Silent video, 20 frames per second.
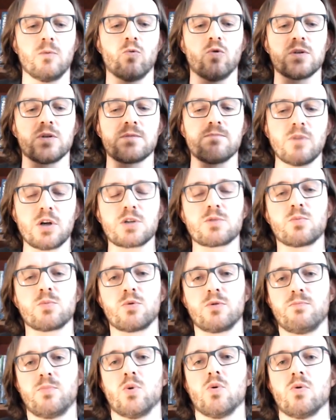What's much
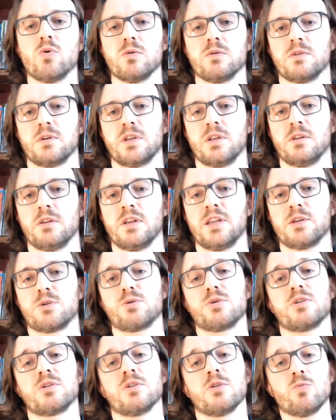more important in the
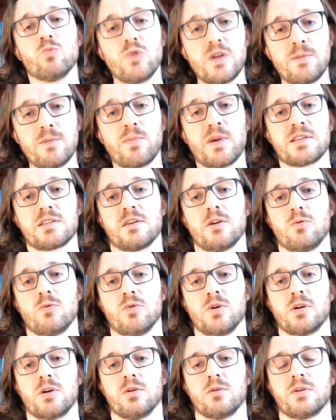literature that we base our
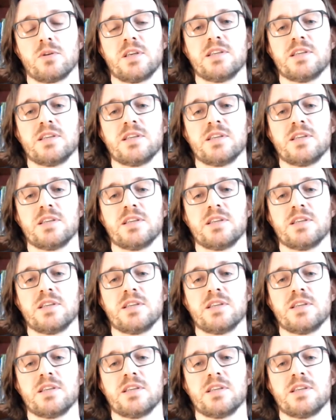work on